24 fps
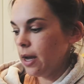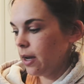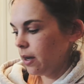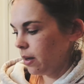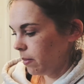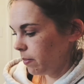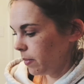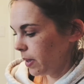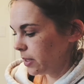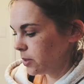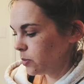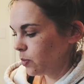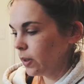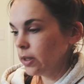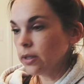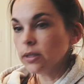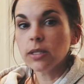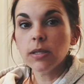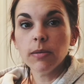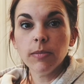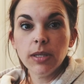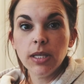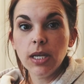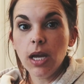as well
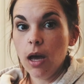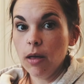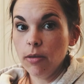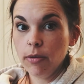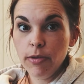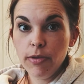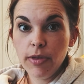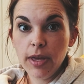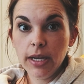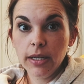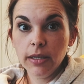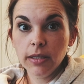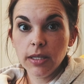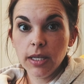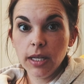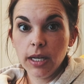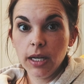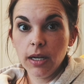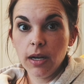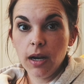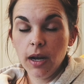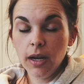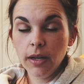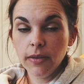as some of the other things that
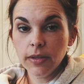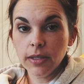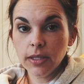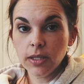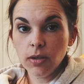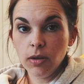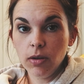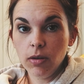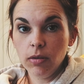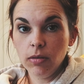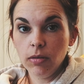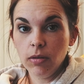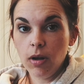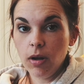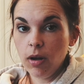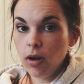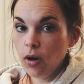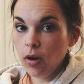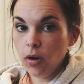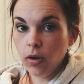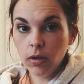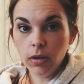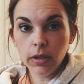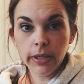I got in this little
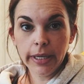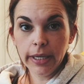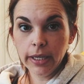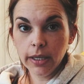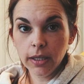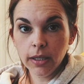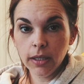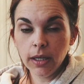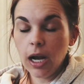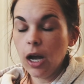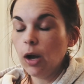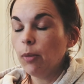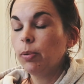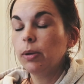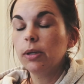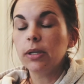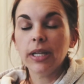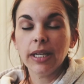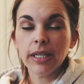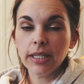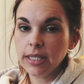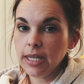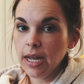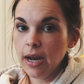haul here. I'll put
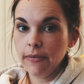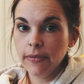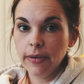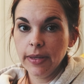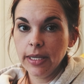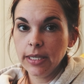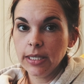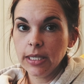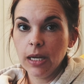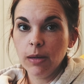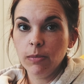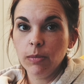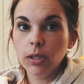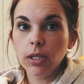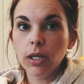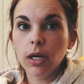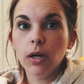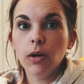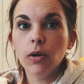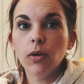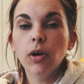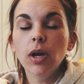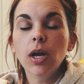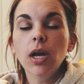links to everything down
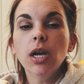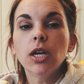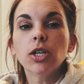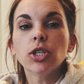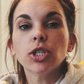below.